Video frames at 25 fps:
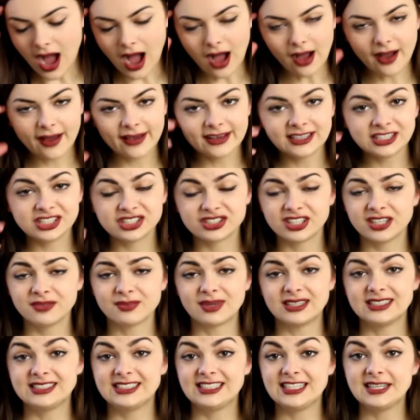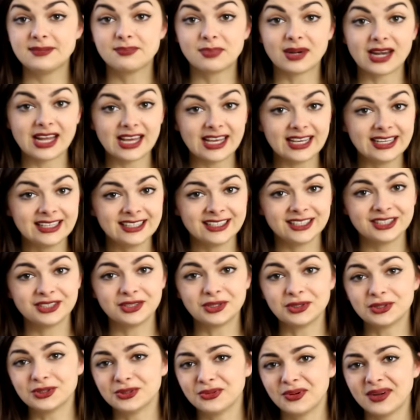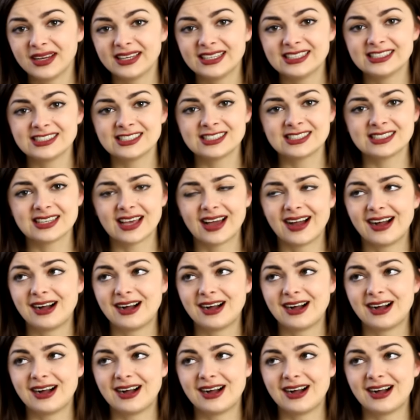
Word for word: I drink my tea plain, always.